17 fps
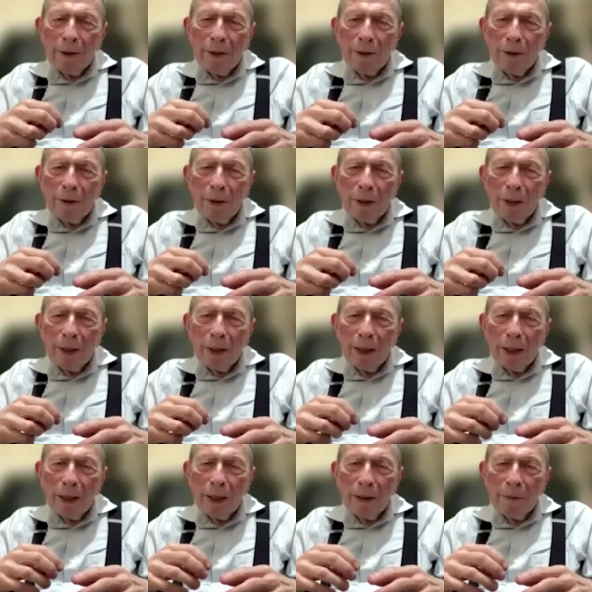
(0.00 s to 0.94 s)
had
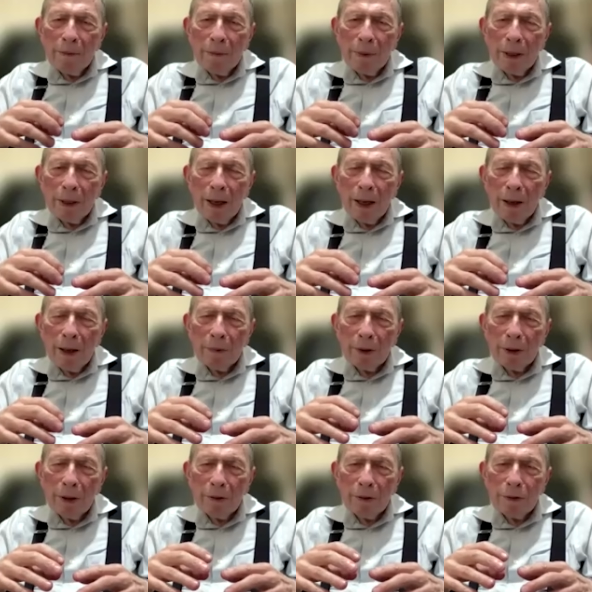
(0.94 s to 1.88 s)
become
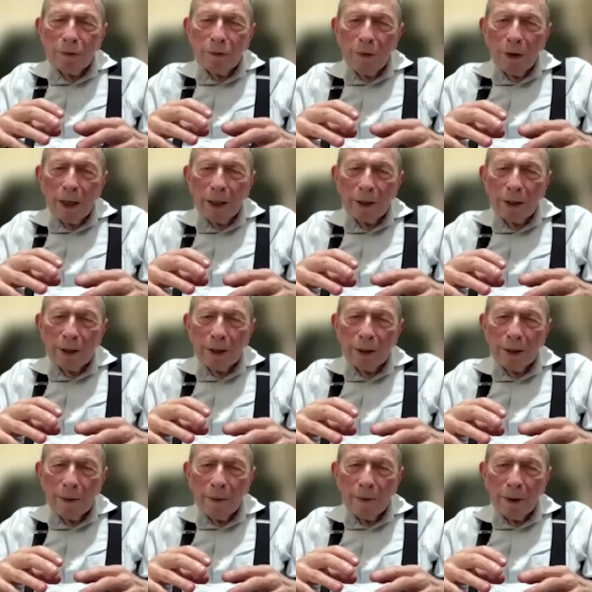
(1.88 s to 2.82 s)
close
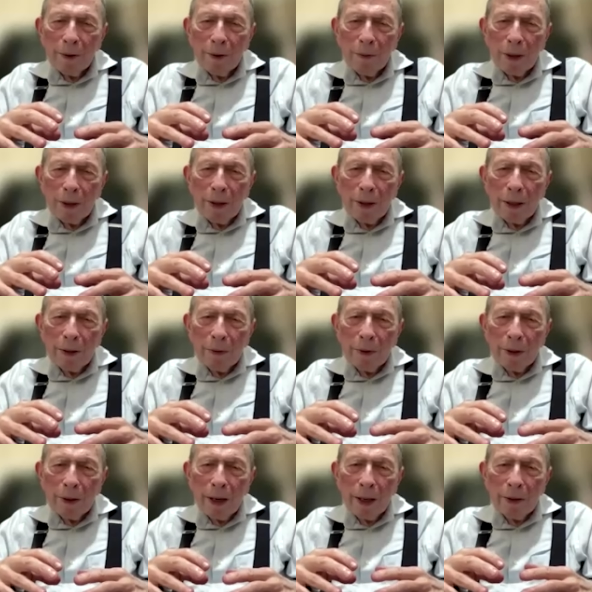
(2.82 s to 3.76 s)
friends when they
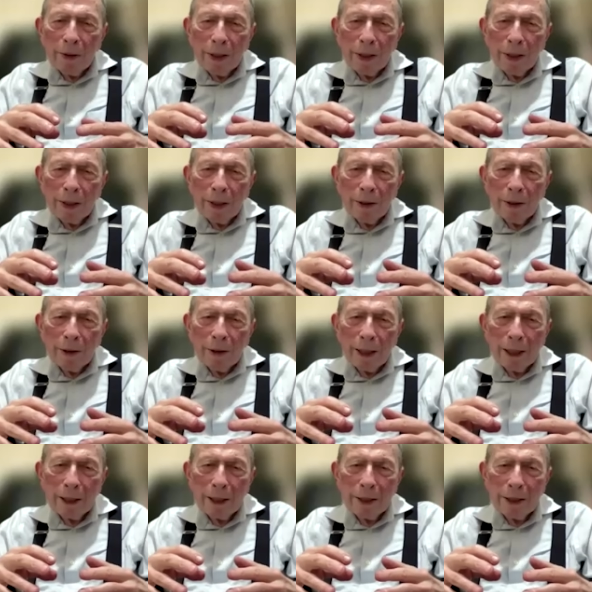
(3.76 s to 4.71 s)
were, I think, in their
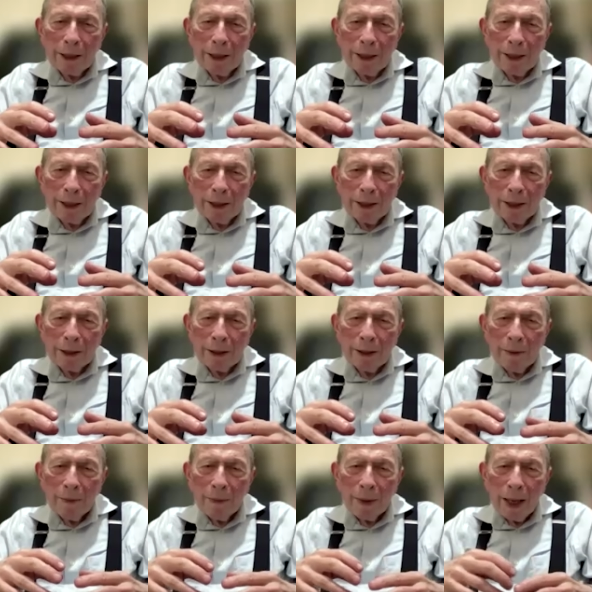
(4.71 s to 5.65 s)
late teens,
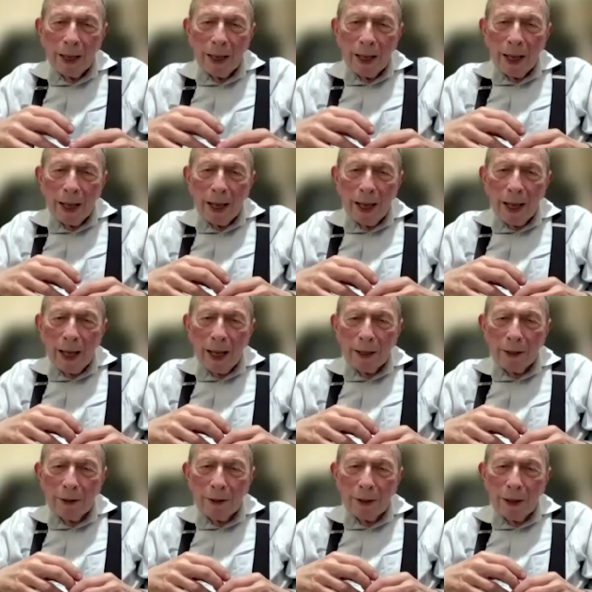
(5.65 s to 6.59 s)

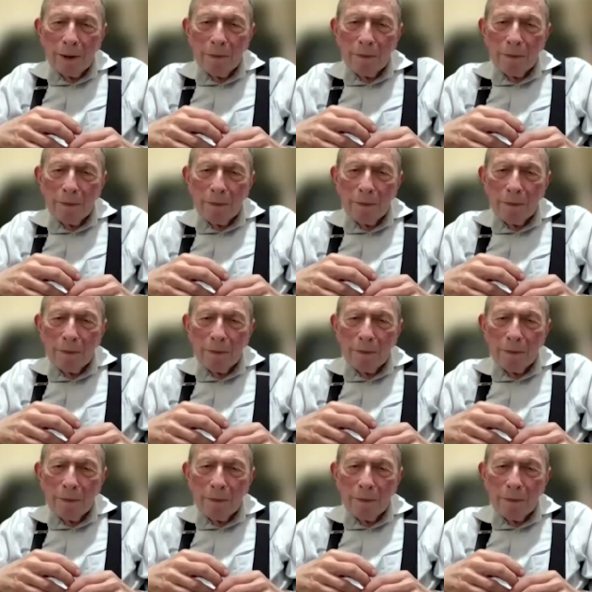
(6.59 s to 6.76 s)
and